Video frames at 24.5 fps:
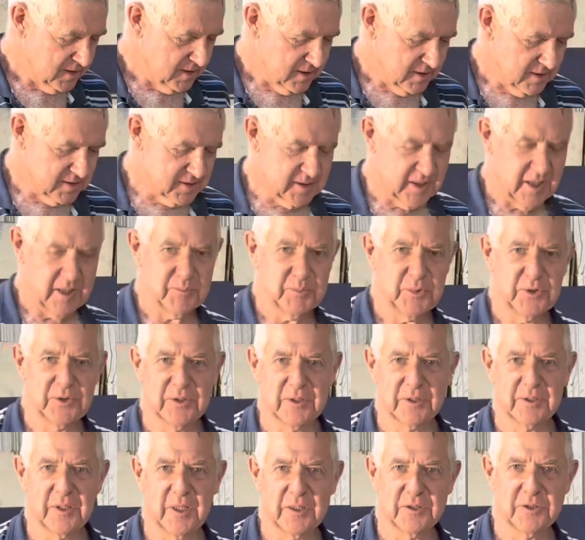and start pulling the
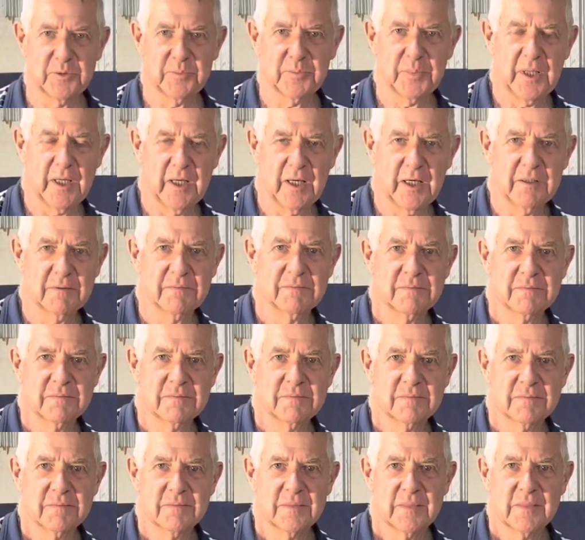clutch apart,
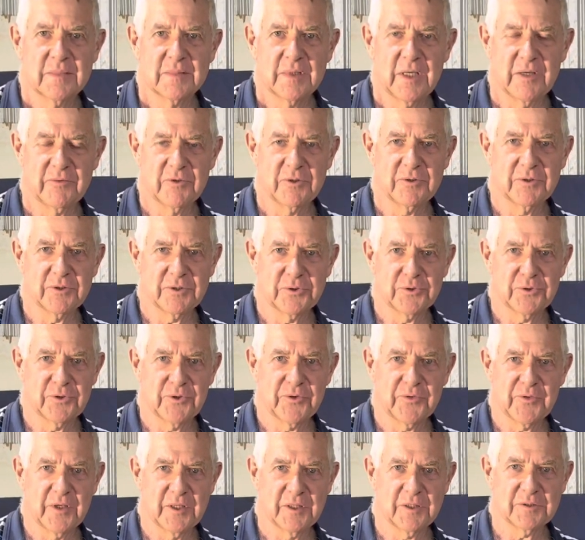have a look at all the
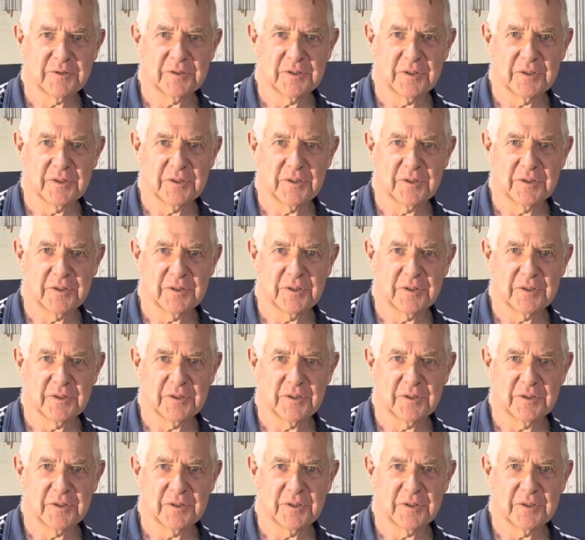things.